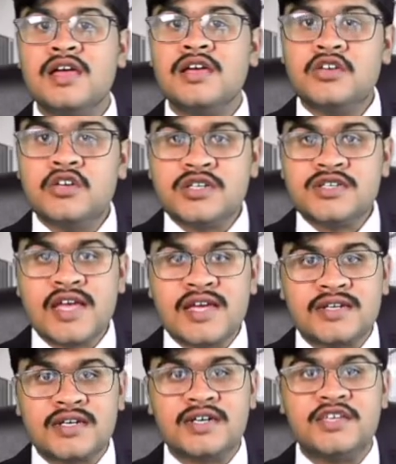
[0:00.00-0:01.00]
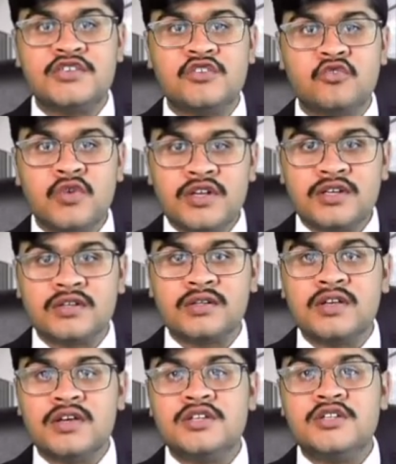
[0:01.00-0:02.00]
good data is critical
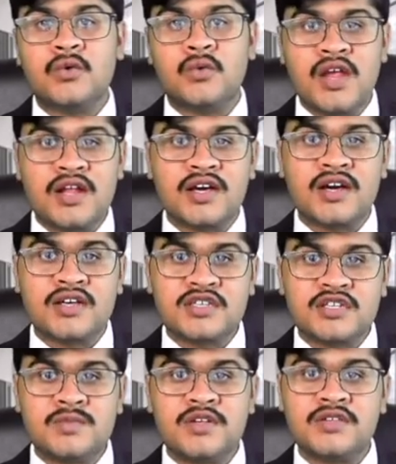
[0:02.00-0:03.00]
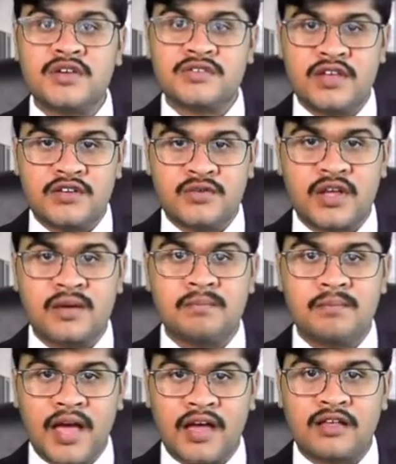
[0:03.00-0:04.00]
to create a customer-centric
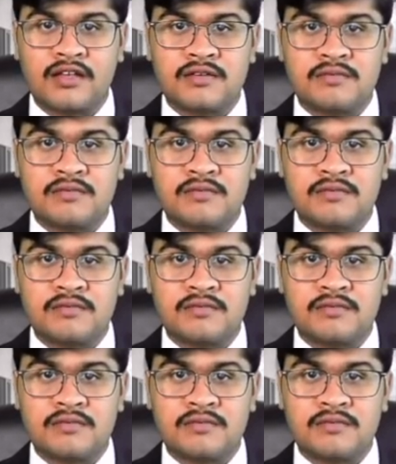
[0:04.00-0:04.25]
bank.